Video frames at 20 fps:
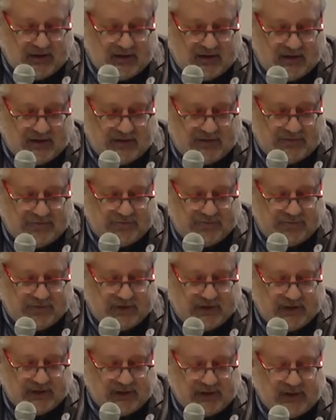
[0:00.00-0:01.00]
of
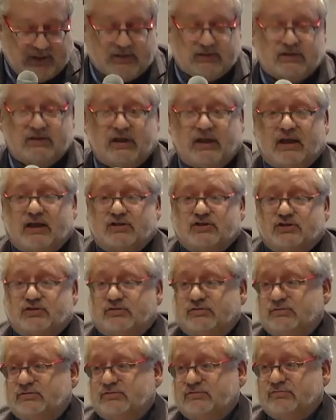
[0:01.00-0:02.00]

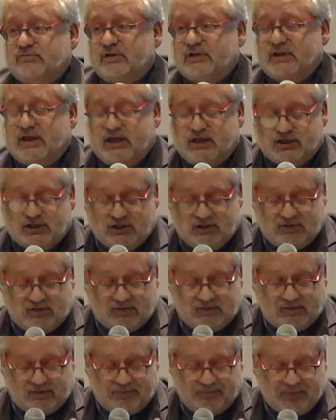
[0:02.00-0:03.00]
International
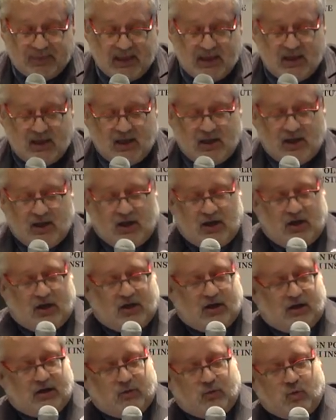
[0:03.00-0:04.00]
Relations.
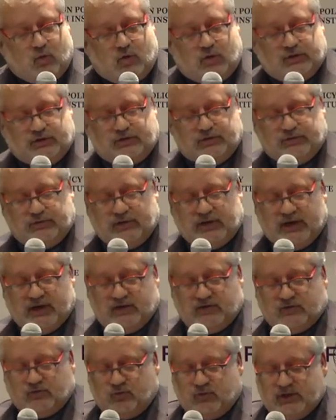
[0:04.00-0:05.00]
Walter
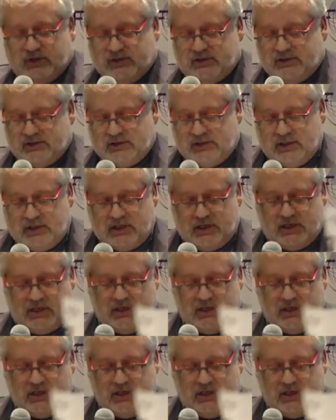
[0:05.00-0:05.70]
has written